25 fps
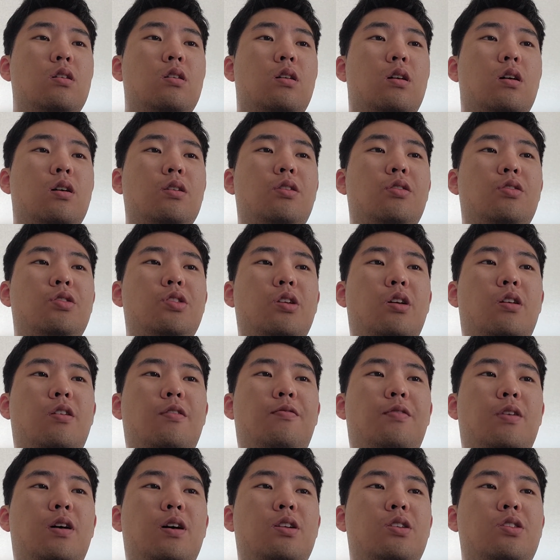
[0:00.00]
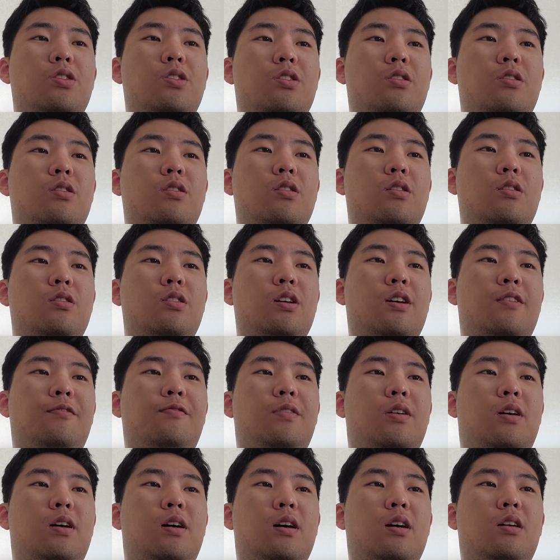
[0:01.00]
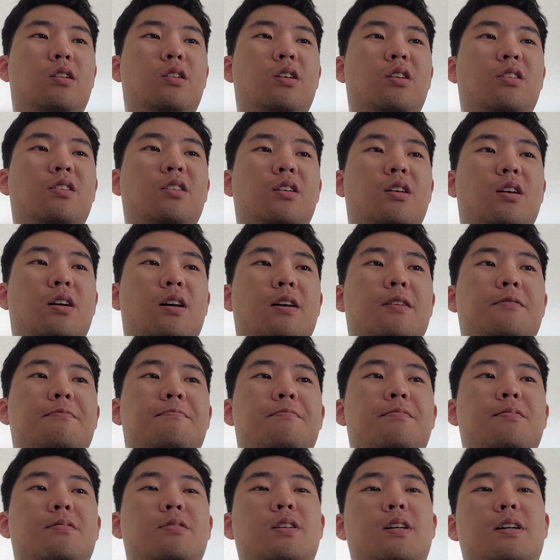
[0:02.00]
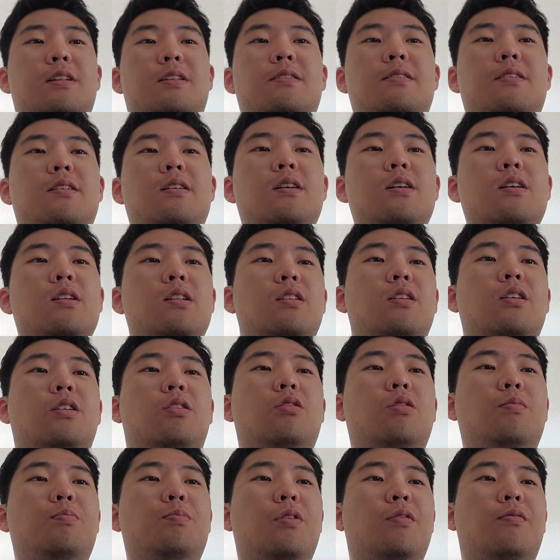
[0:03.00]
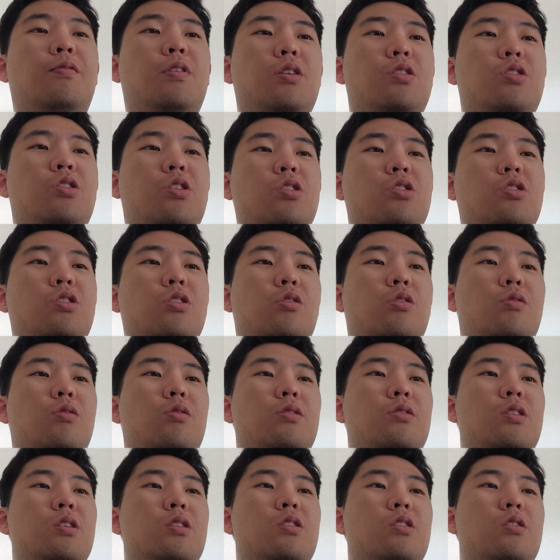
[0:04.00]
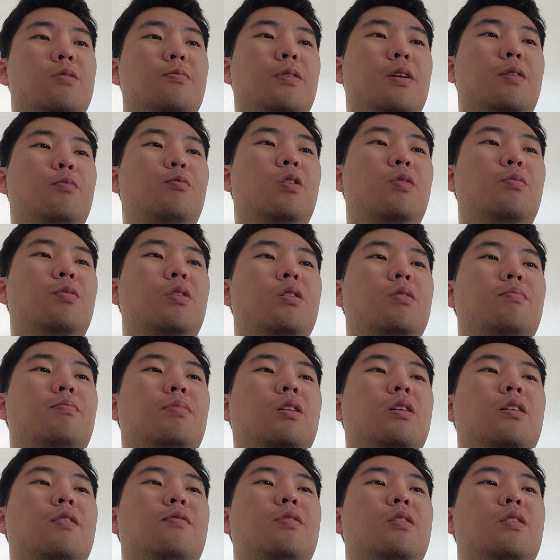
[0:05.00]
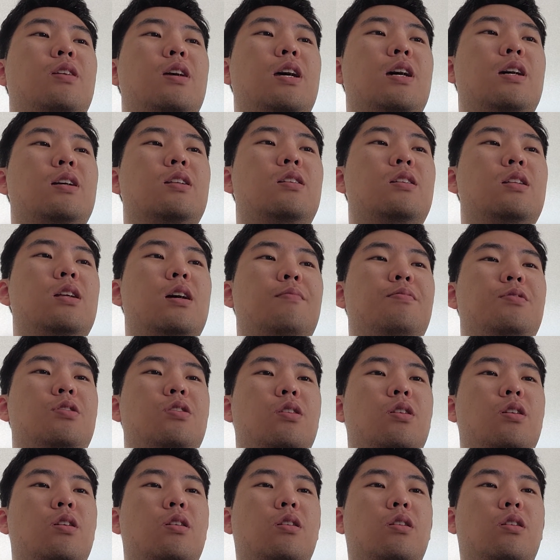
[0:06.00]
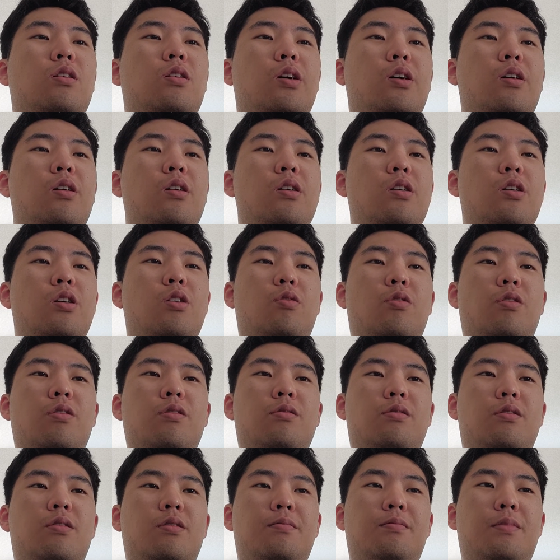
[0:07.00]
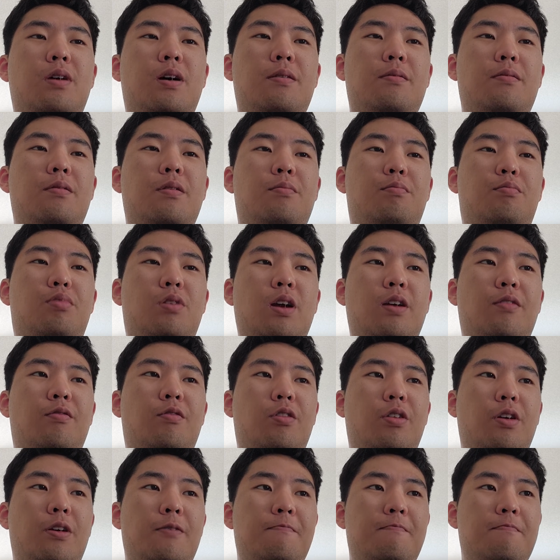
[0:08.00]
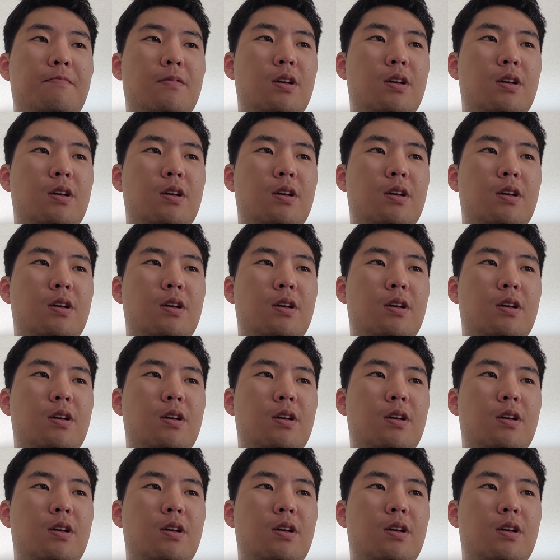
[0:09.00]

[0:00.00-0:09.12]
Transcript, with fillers: Undersheriff uh, Jeff Hallock uh, said, The group of uh, churchgoers displayed what we believe is exceptional heroism and bravery.